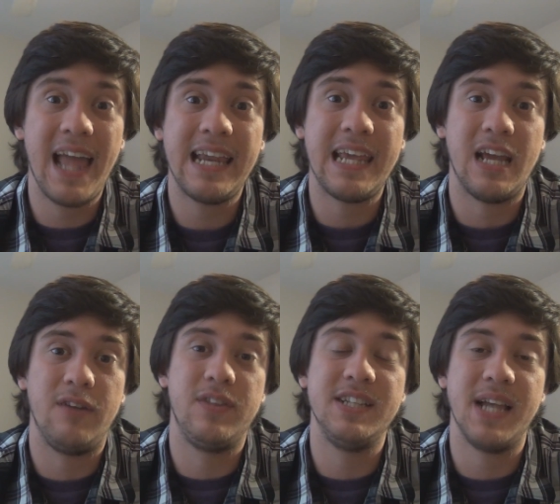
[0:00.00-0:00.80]
any
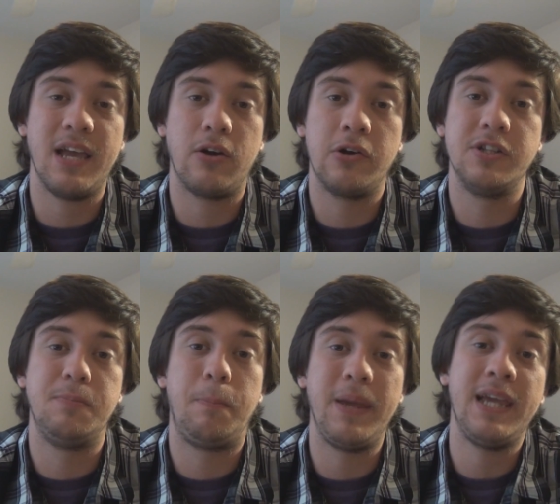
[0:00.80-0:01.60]
of these eight
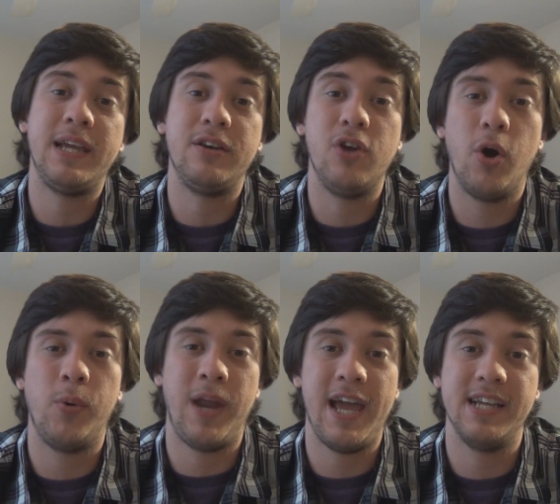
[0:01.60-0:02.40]
cards being
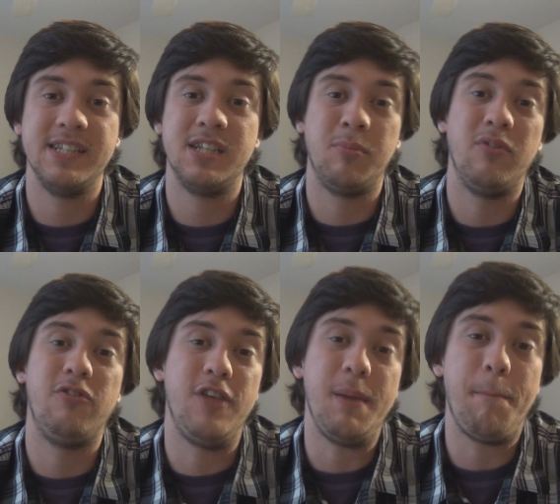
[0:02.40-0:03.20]
known as some
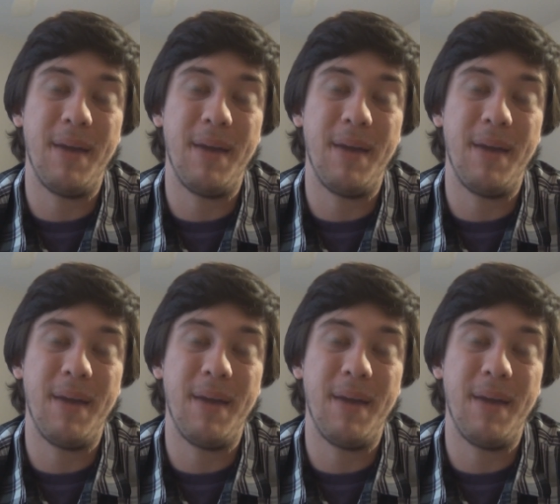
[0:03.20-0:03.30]
of the